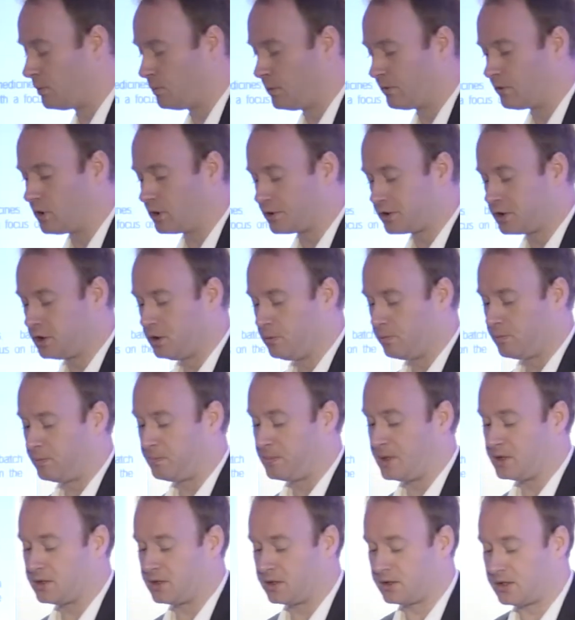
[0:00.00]
We've got two
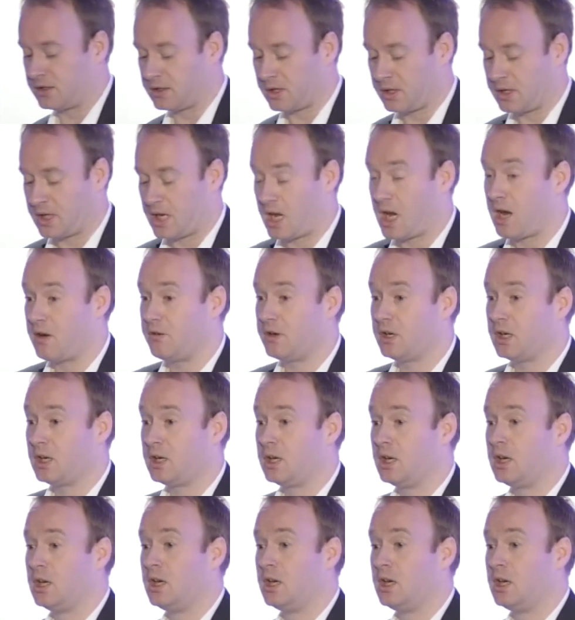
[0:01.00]
businesses in the area.